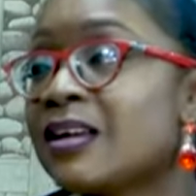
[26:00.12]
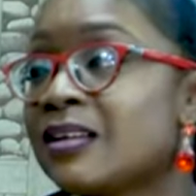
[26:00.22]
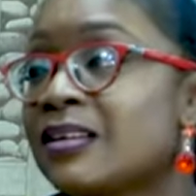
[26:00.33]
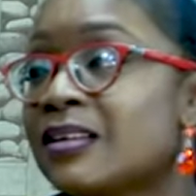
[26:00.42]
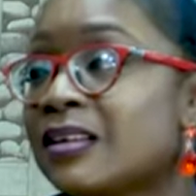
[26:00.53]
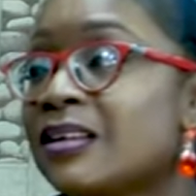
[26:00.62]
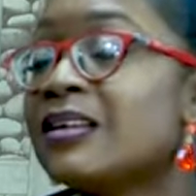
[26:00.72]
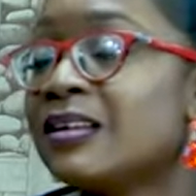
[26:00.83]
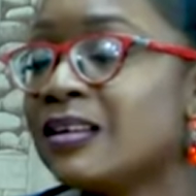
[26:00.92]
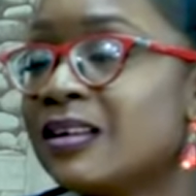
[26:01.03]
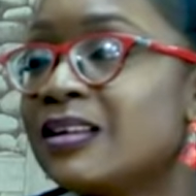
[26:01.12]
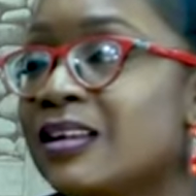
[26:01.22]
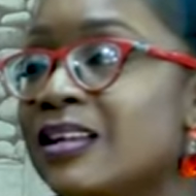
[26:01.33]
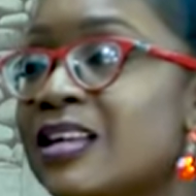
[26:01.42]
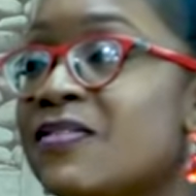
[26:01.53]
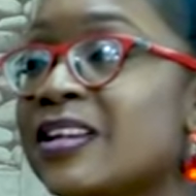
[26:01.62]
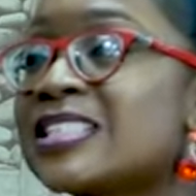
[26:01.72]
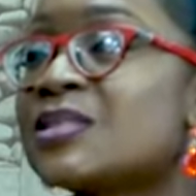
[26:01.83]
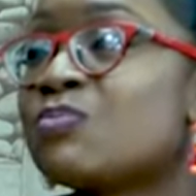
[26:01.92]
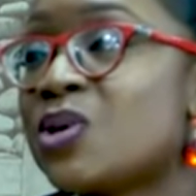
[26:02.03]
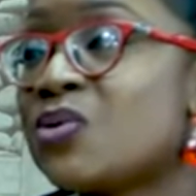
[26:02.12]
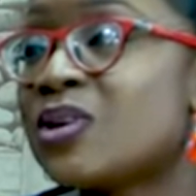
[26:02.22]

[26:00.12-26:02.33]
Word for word: lived it, so you can see